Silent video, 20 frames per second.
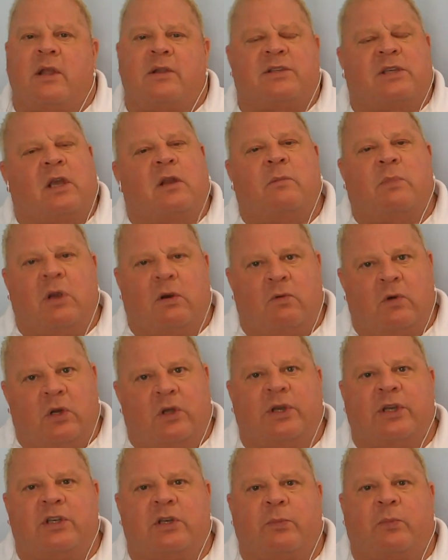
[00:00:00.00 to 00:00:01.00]
That's going to be a
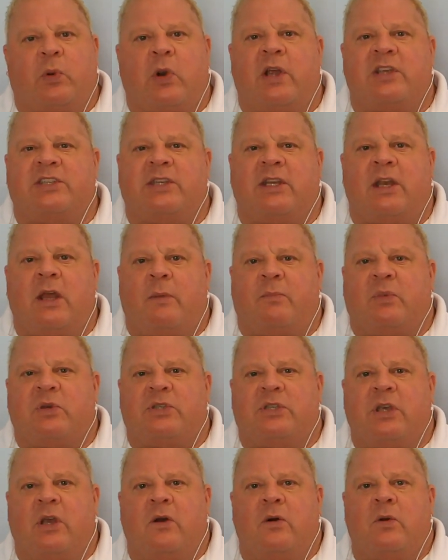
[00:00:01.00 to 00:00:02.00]
really depressing
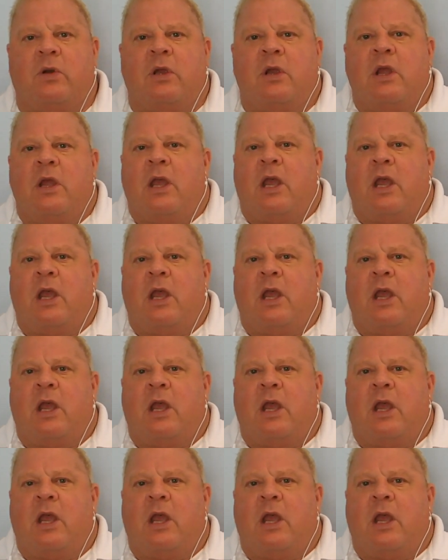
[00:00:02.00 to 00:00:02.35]
episode,